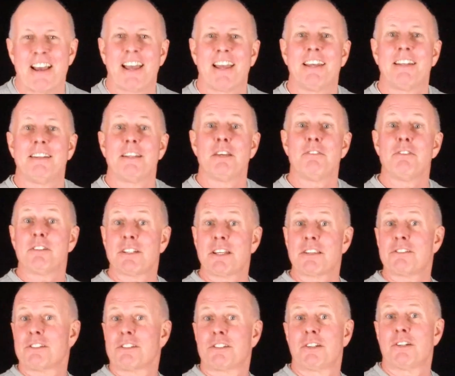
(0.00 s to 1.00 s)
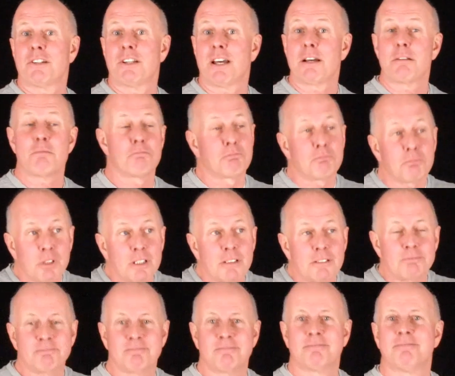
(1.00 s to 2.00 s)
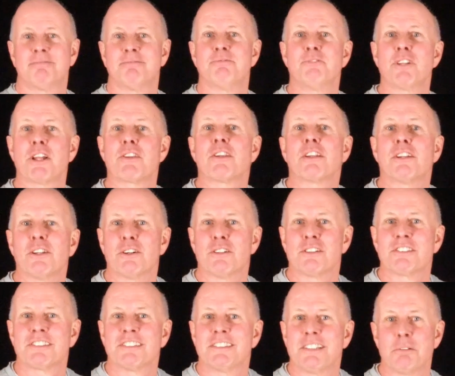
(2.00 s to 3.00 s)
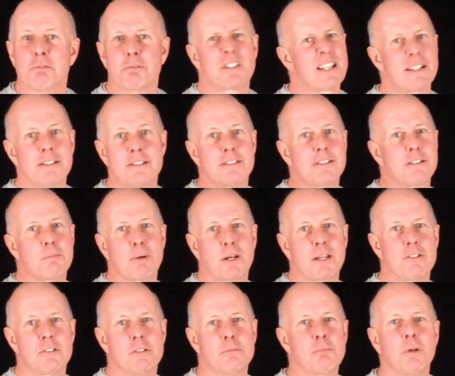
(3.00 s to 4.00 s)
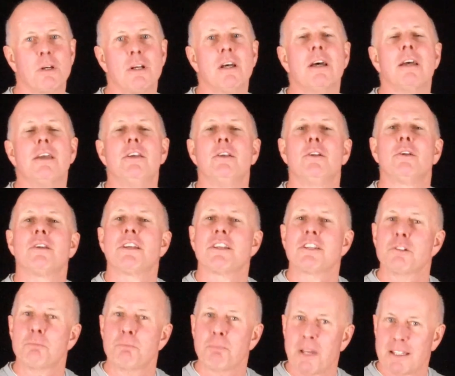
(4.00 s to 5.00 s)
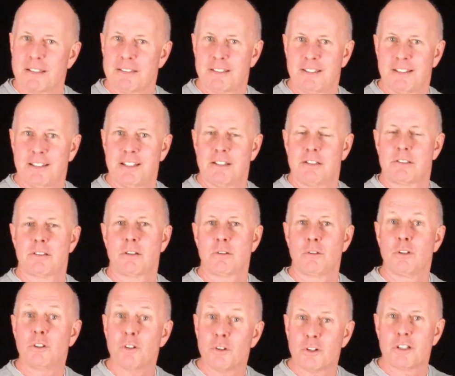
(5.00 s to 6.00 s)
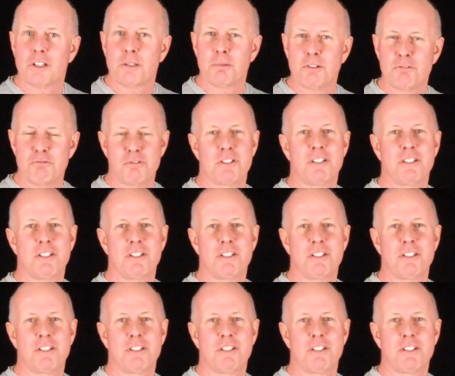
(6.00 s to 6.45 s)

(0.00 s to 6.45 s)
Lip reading: And if it doesn't turn up, well, nothing lost. It was an anticipation, but you're not expecting it, so you're not going to be